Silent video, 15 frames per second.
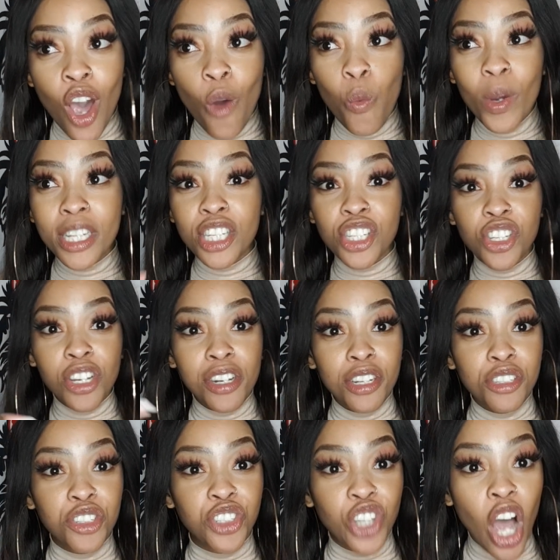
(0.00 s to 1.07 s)
with
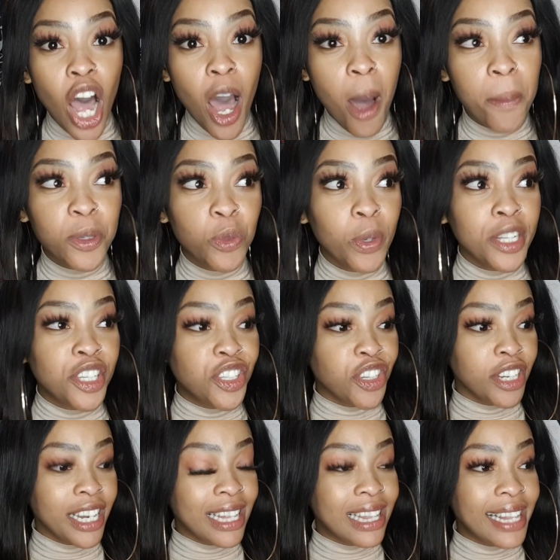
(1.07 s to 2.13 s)
certain jobs, with
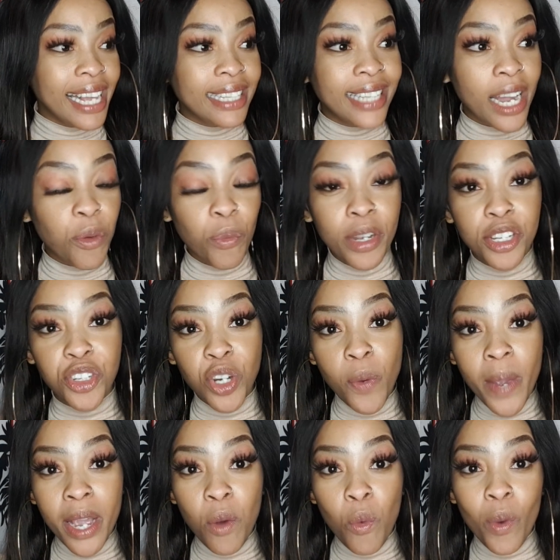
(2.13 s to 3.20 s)
certain things that we're
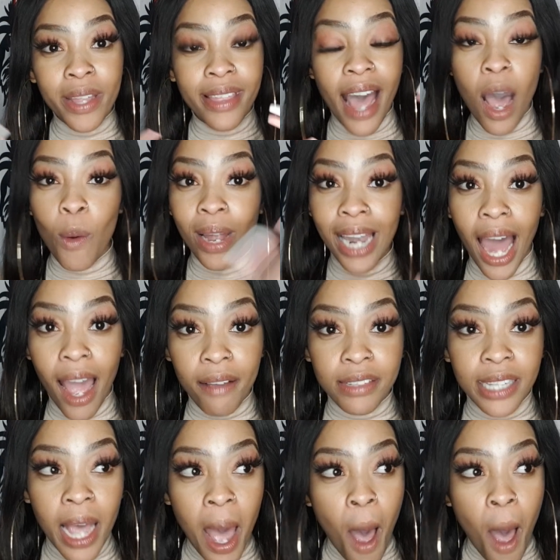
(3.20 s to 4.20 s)
doing with our lives.